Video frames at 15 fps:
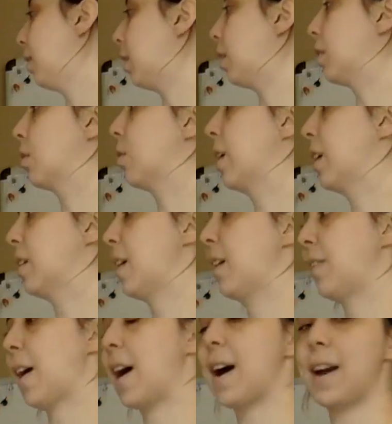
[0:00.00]
On
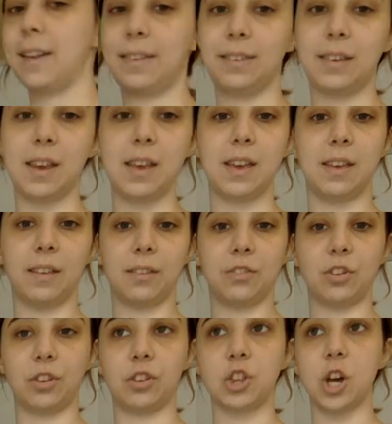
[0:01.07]
clarinet, that high C is
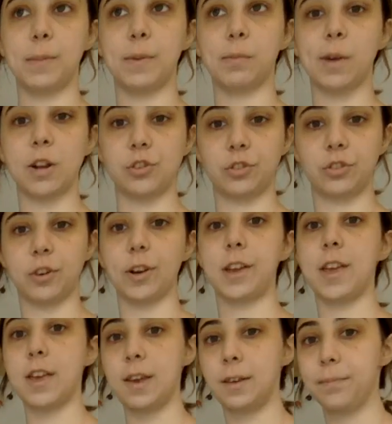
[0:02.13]
just thumb and register
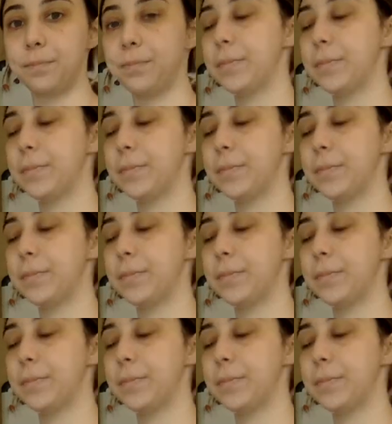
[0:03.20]
key.